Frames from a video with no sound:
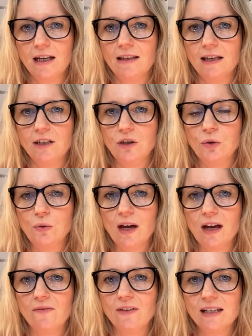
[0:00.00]
that you
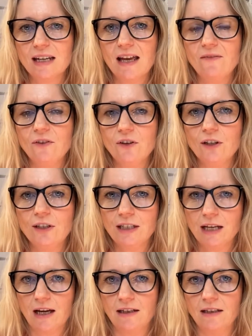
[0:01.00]
have never
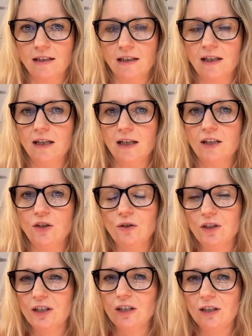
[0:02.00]
done.
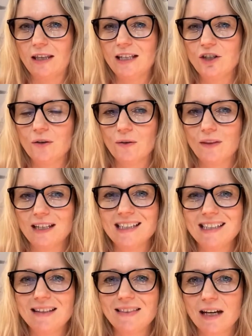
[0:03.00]
They
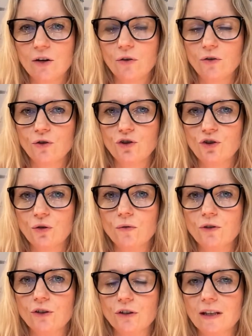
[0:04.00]
sit there on your
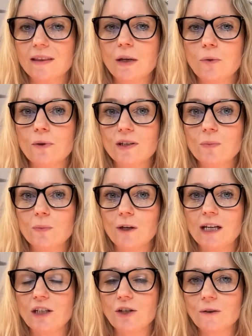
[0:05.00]
shoulder and they whisper
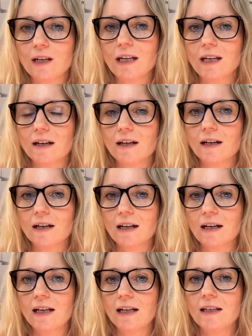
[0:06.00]
in your ear
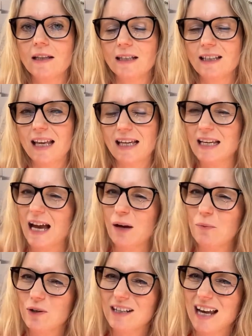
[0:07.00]
that I
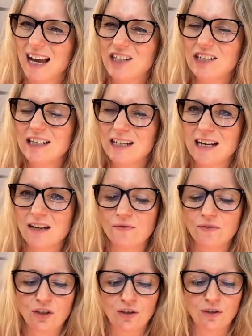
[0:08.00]
would actually love
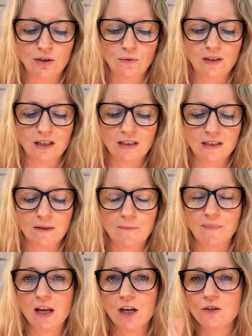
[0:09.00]
to do this.
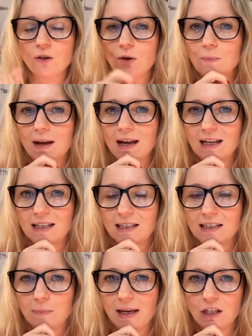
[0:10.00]
So on my
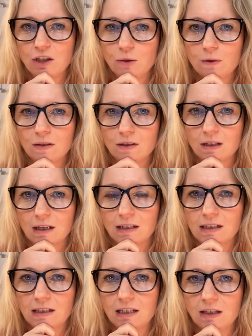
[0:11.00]
list back in
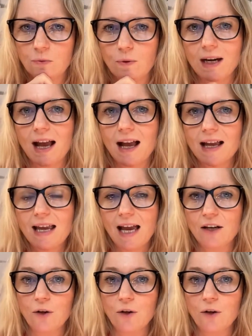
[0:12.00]
2019, what I had